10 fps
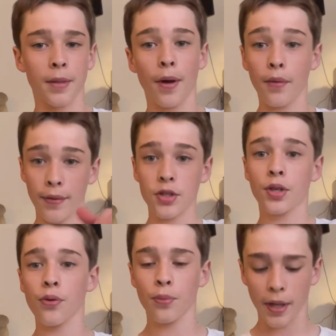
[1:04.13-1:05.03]
them out when I was
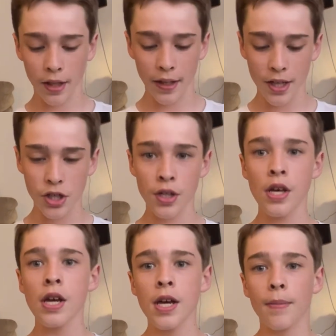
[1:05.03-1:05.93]
looking through my collection.
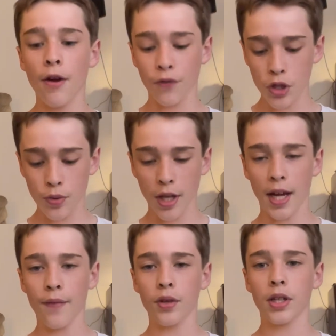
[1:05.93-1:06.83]
My first one that I
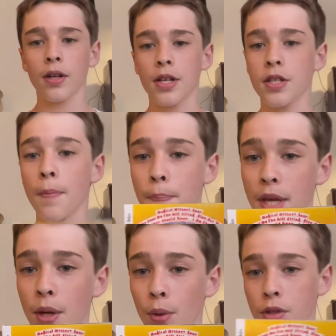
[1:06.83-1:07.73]
have on here is the
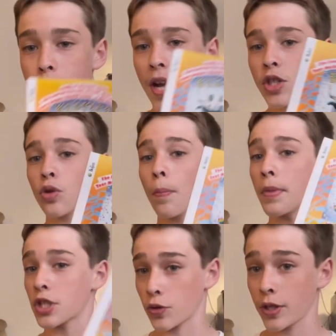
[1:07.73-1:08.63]
Beatles Magical
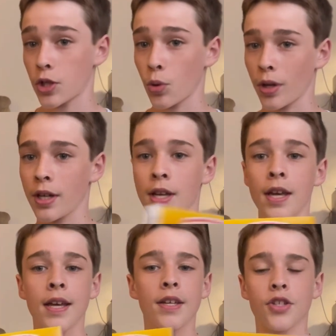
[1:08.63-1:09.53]
Mystery Tour.
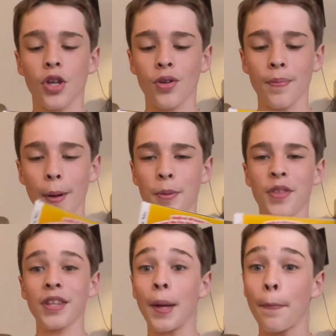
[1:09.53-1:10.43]
So you might be
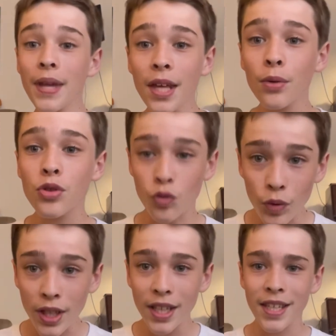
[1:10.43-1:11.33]
thinking, the Beatles?
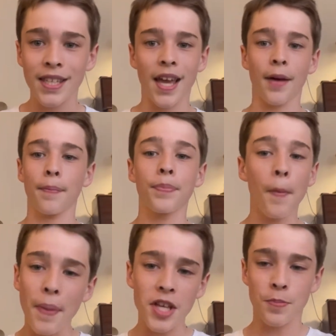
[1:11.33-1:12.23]
Really? Yeah, the
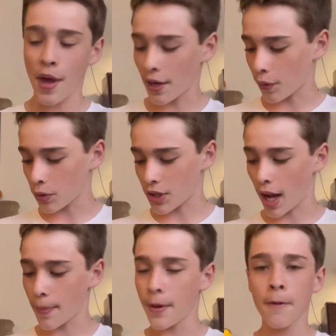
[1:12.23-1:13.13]
best band of all
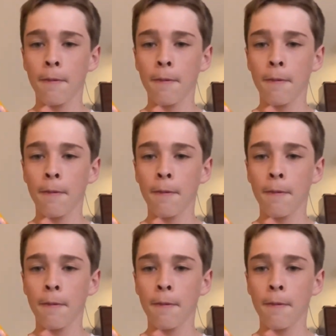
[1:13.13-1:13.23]
time.